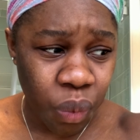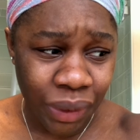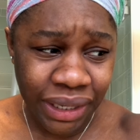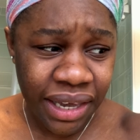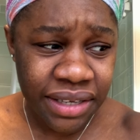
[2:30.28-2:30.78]

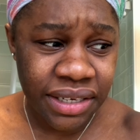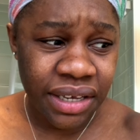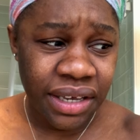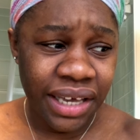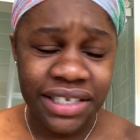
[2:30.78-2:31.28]
weird.
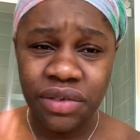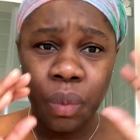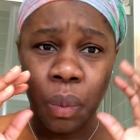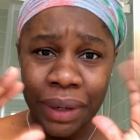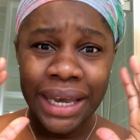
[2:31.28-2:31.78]
It's
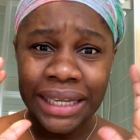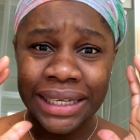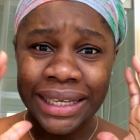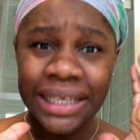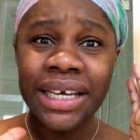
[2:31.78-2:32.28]

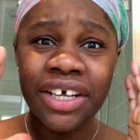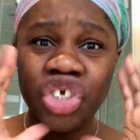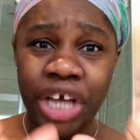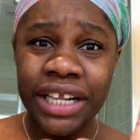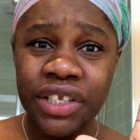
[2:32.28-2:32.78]
weirdly
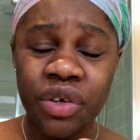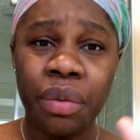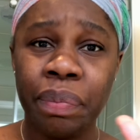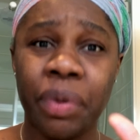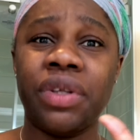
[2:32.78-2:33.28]

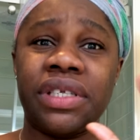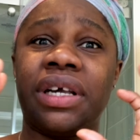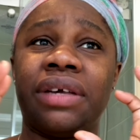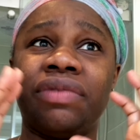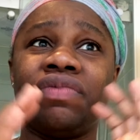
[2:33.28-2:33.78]
gentle but
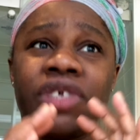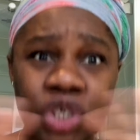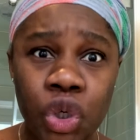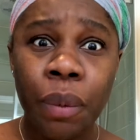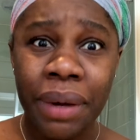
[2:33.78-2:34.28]

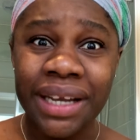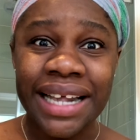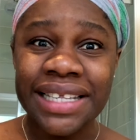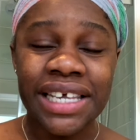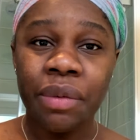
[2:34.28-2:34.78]
super
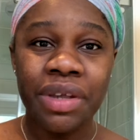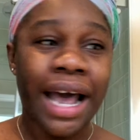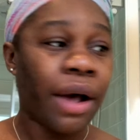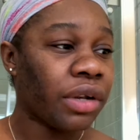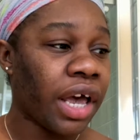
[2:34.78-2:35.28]
cleansing
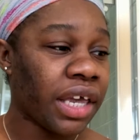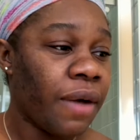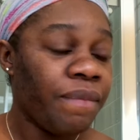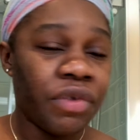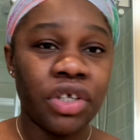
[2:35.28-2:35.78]
without like
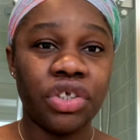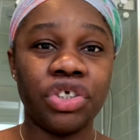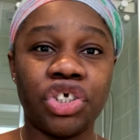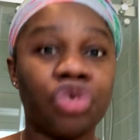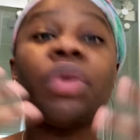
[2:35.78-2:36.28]

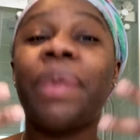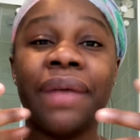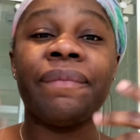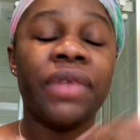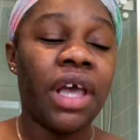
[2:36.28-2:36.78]
stripping.